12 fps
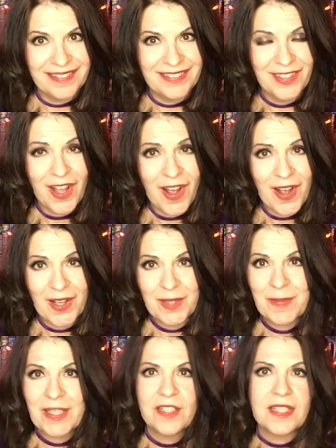long
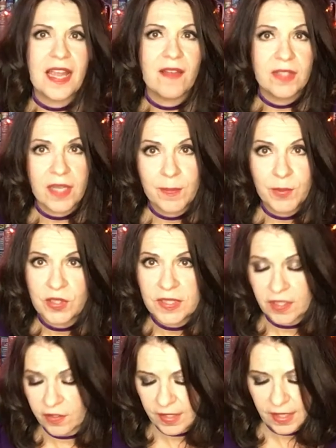because I have a lot of books
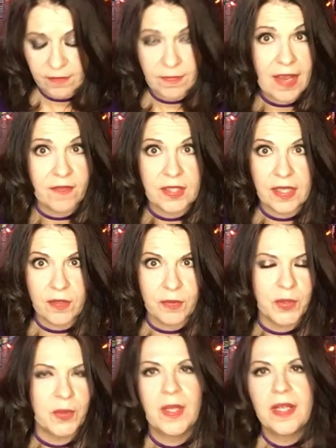here that I have to get
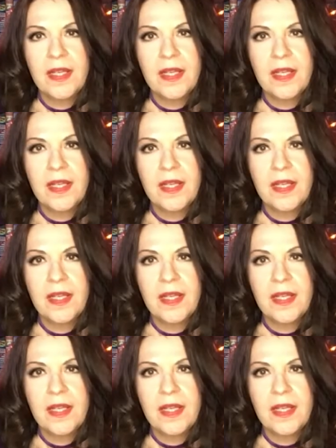through,